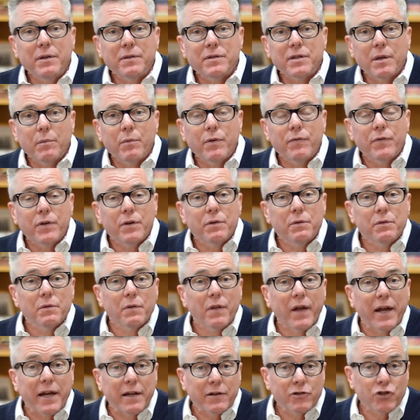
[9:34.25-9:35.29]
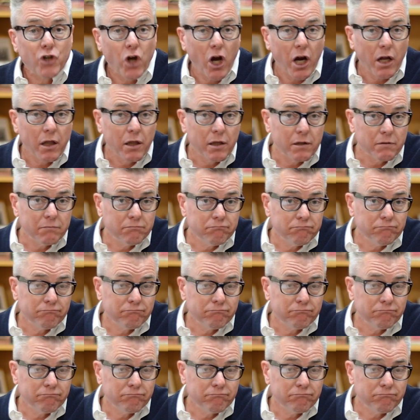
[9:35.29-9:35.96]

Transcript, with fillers: some of you like chocolate.